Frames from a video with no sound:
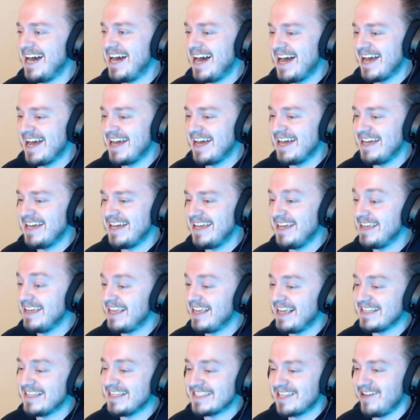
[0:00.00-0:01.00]
I
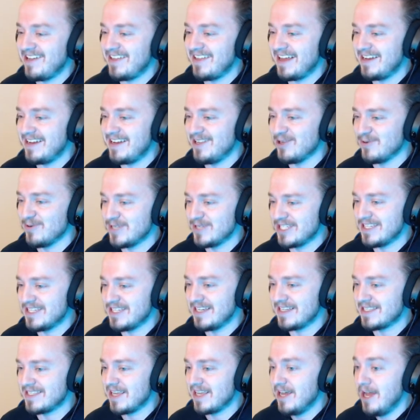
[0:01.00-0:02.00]
can't sell that either, which
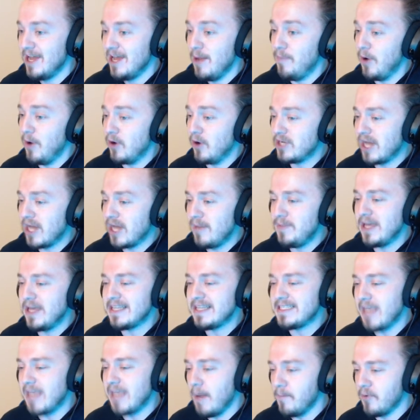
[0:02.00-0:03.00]
stinks. Bulk up
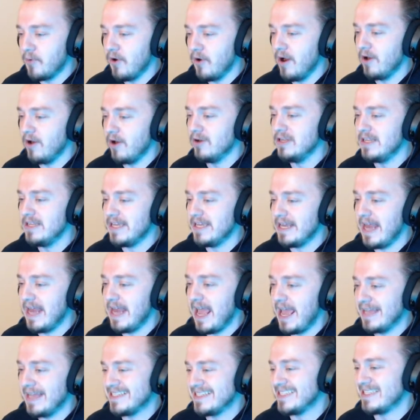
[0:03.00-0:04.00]
like temporarily
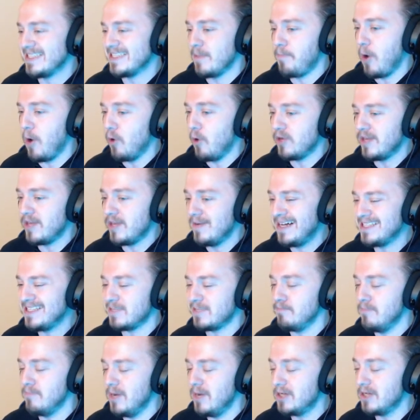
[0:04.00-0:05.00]
enhances the
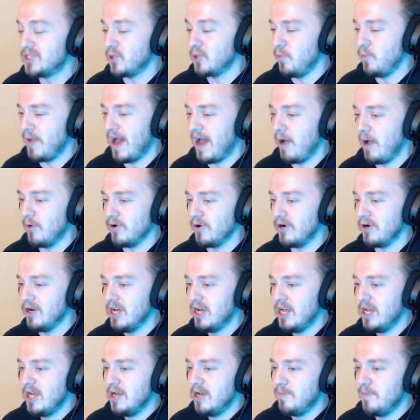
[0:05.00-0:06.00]
Pokemon's muscle power.
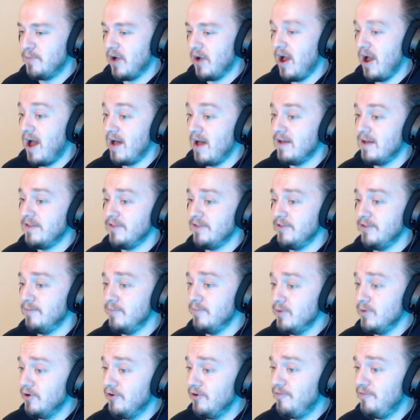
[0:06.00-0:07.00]
Bruh, the
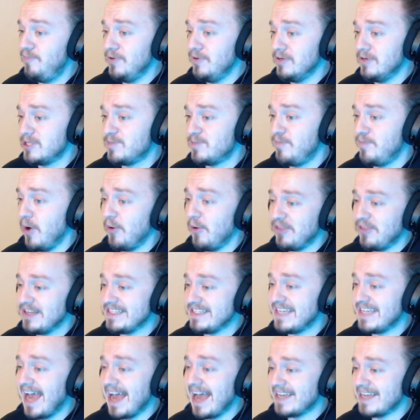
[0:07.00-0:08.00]
move boosts both
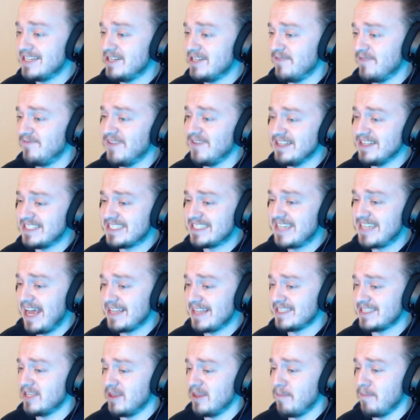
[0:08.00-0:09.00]
attack and defense
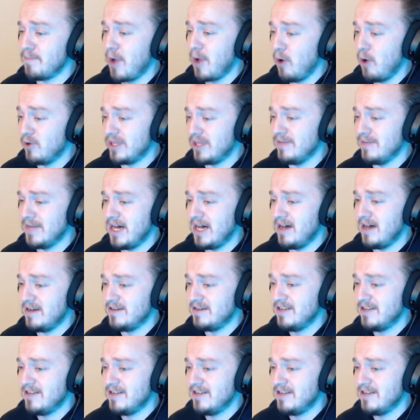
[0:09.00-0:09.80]
stats of the Pokemon.